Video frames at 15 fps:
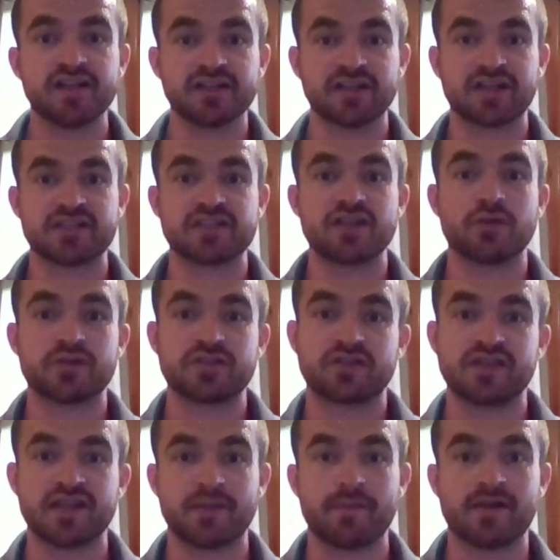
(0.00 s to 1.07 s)
Let us know what you
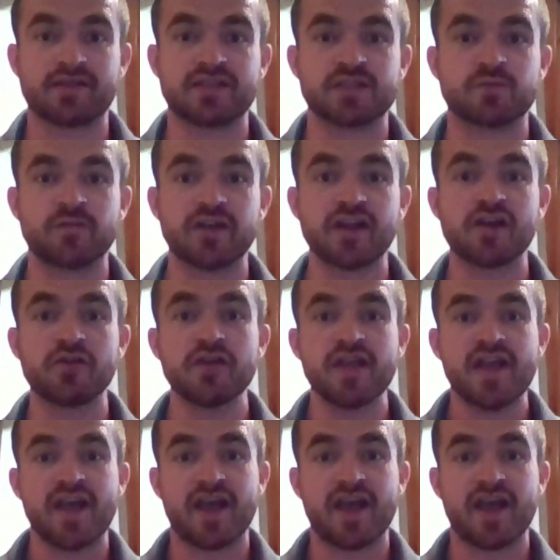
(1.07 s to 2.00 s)
think about this video,